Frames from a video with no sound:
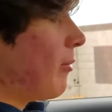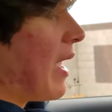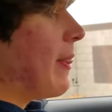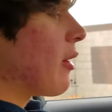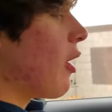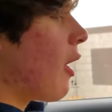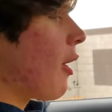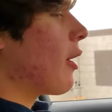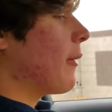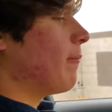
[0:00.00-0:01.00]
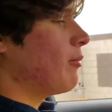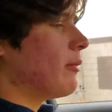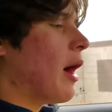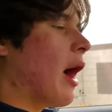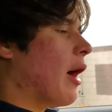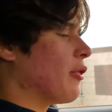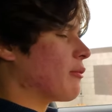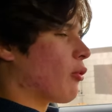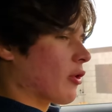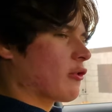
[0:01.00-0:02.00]
And there are
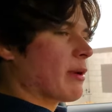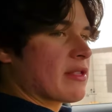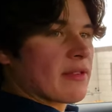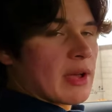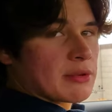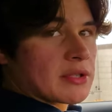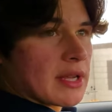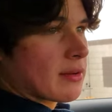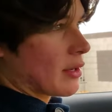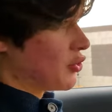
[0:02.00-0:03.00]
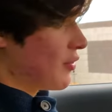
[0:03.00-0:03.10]
other more expensive options like a